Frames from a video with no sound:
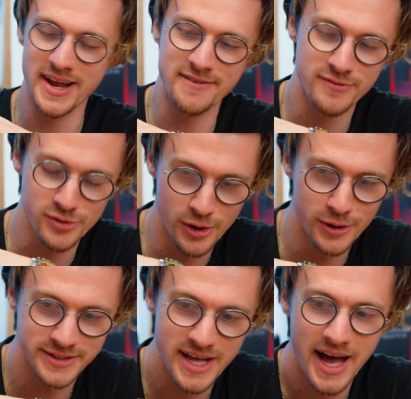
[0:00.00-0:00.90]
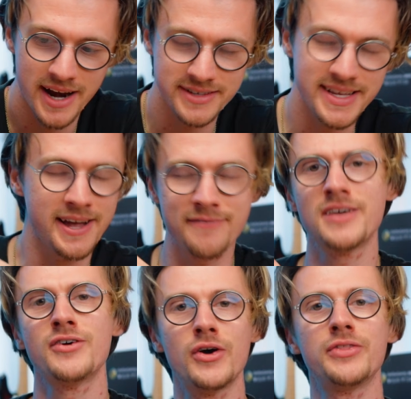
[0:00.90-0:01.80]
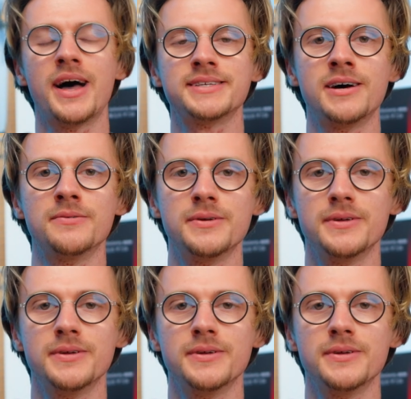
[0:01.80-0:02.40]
played it for years. And I was like, I've never heard that sound.